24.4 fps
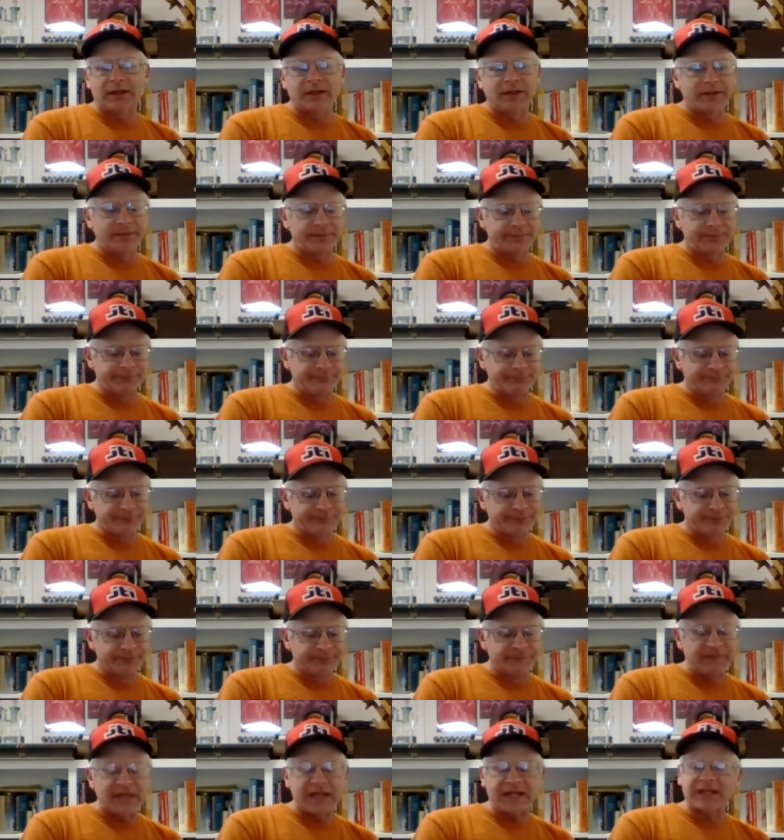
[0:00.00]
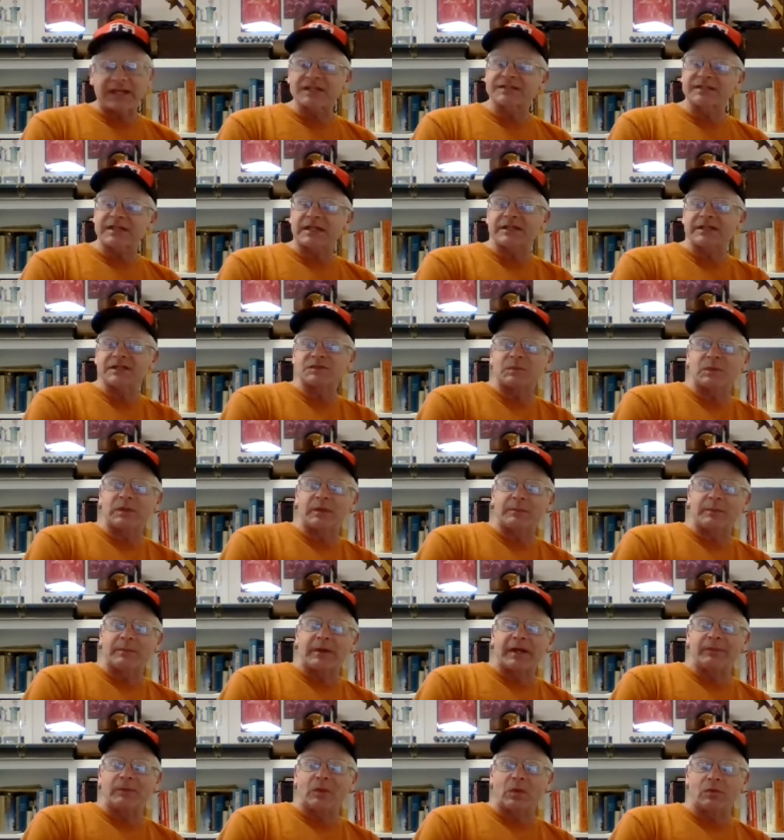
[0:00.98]
Um, I guess that is one of
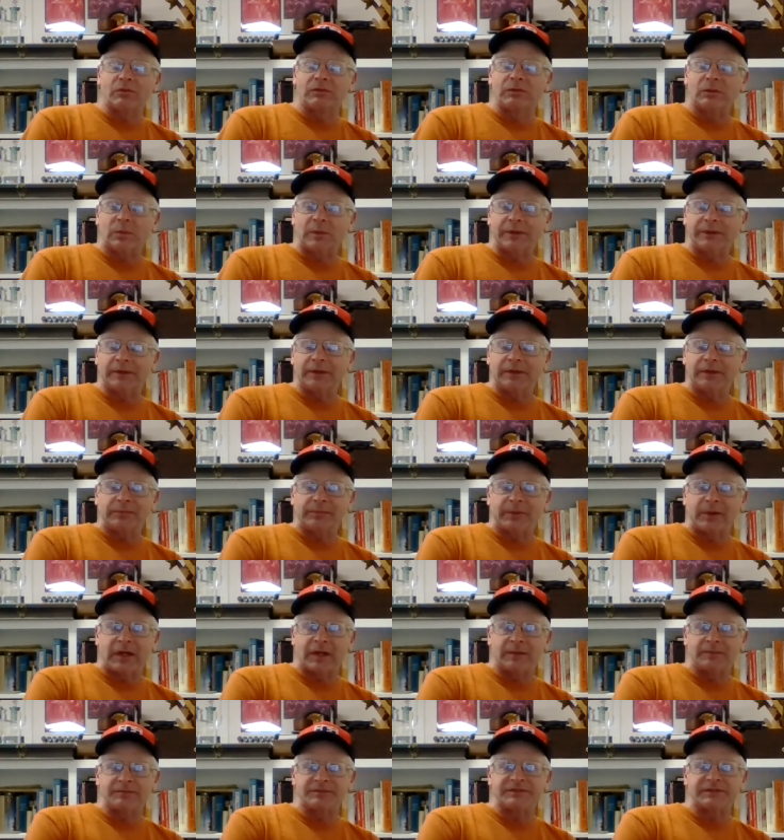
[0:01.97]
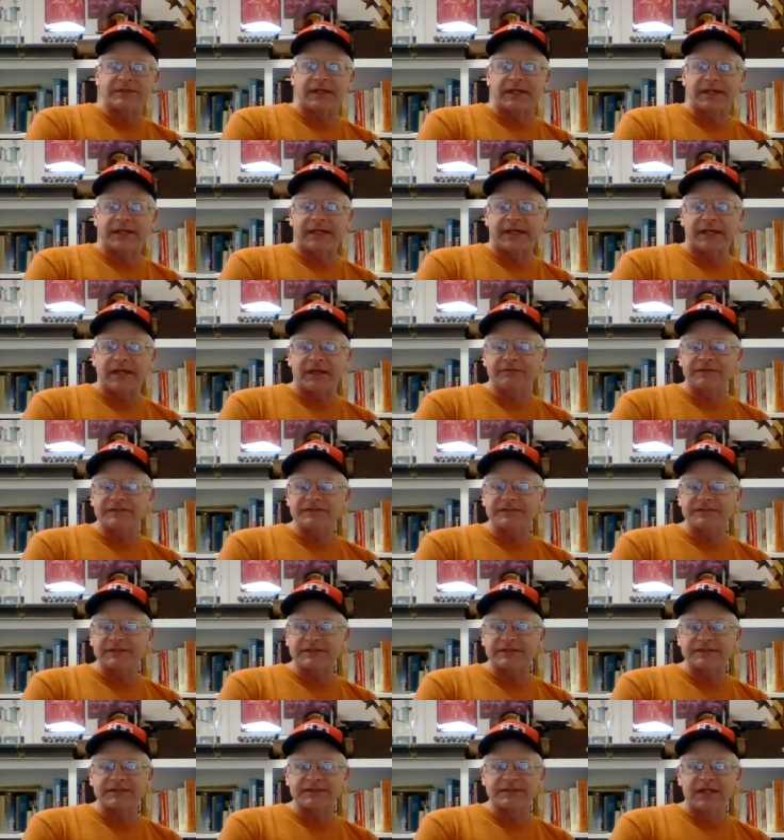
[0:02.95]
my overwintering problems that I have is
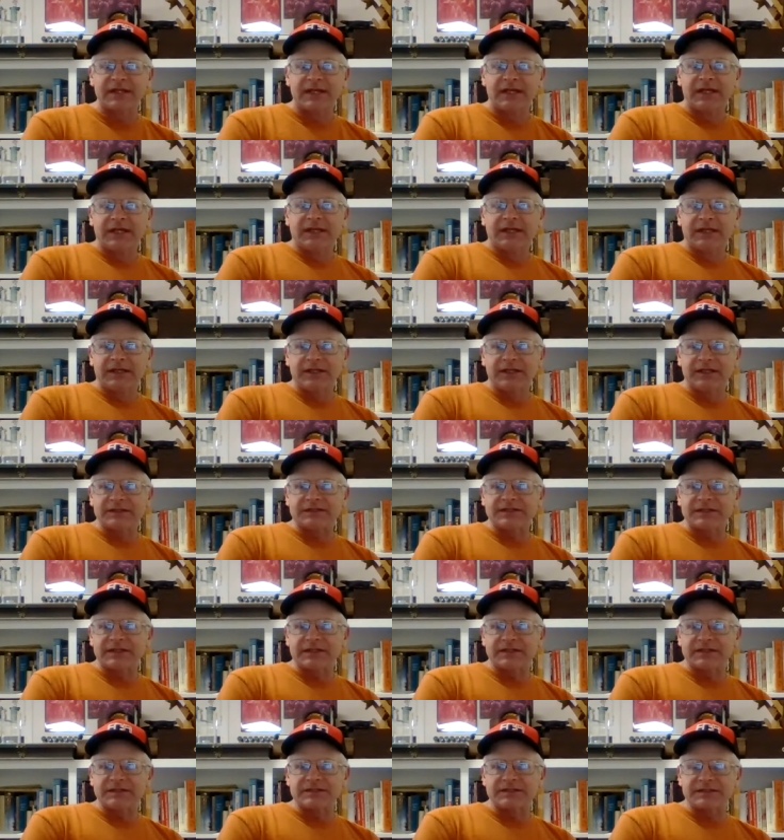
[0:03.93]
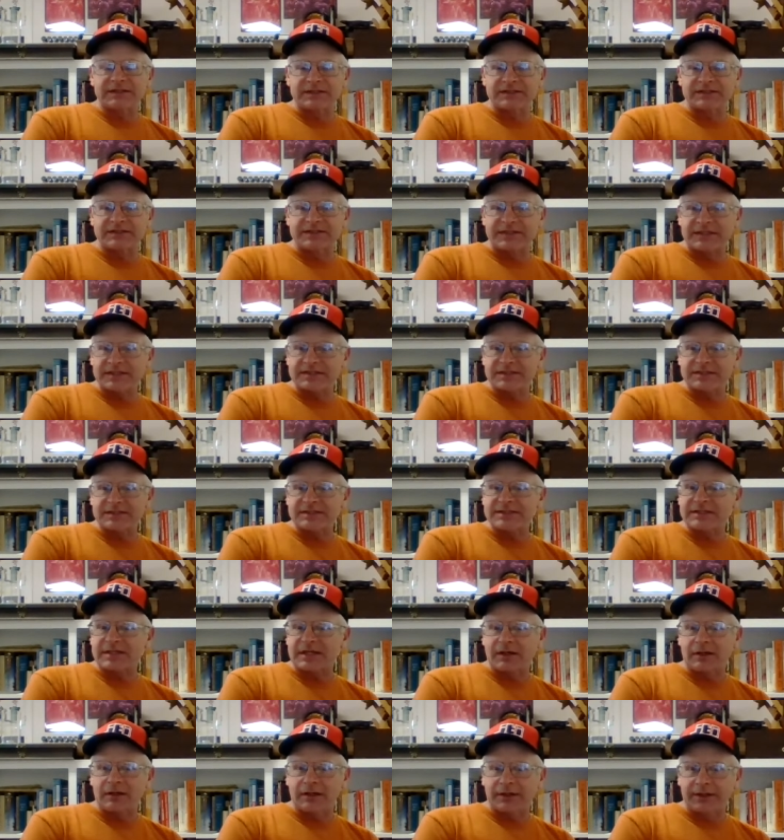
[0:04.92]
it's it's is
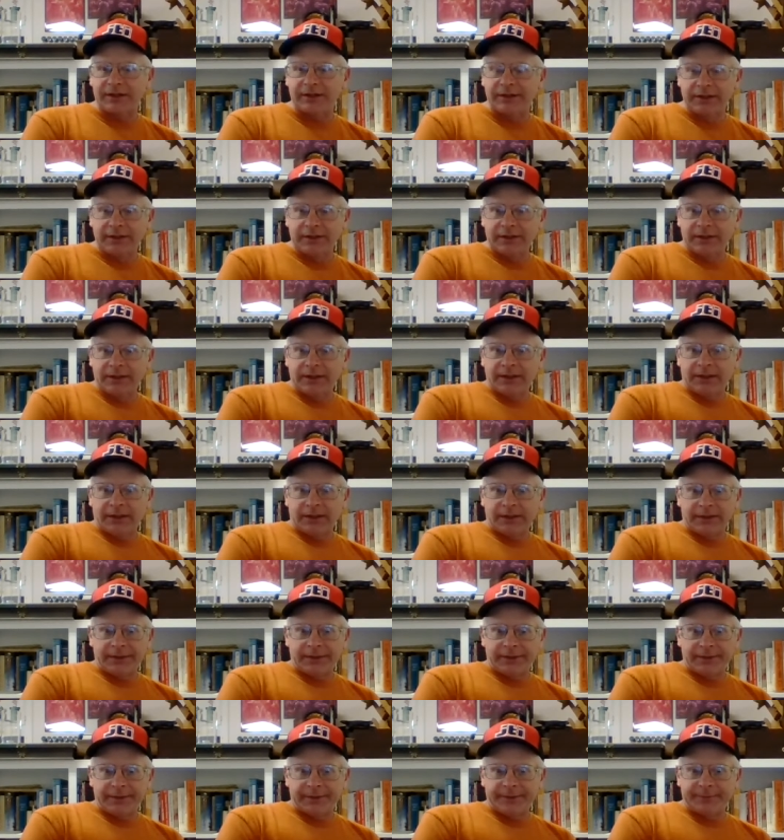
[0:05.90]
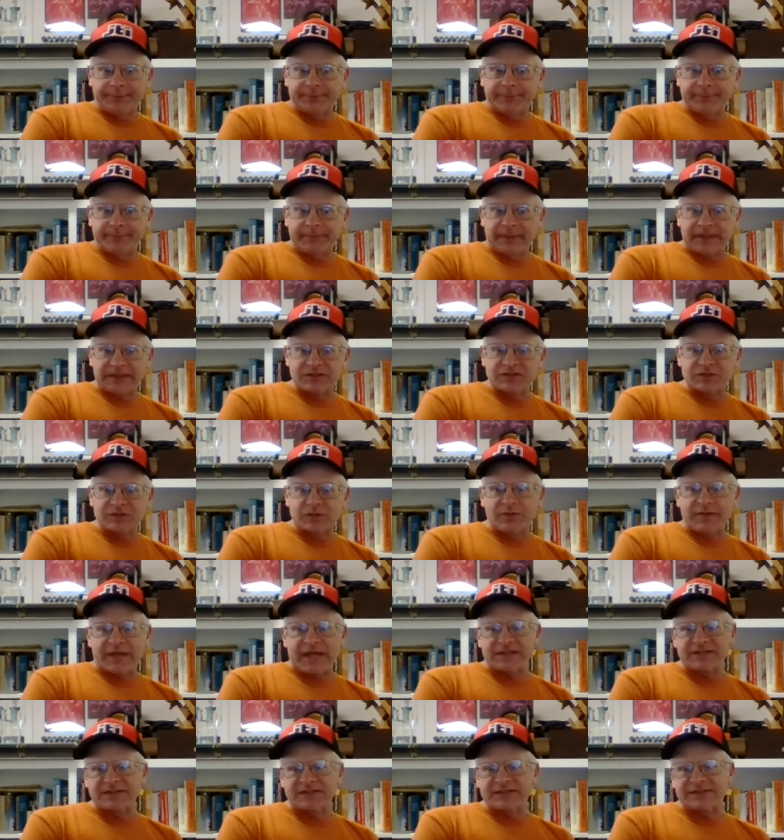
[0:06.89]
dysentery, um, and so
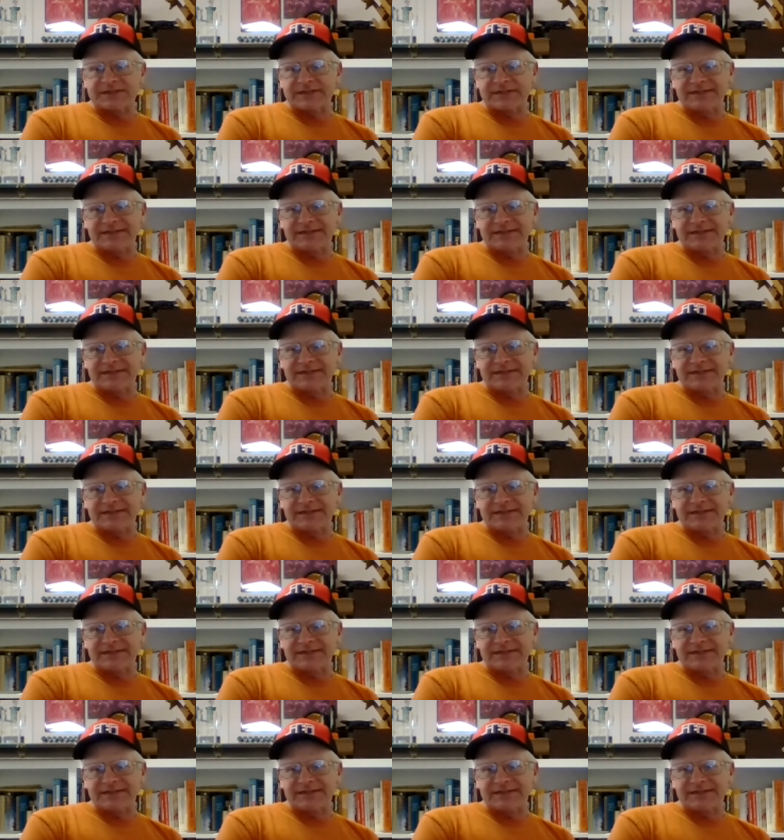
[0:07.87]
that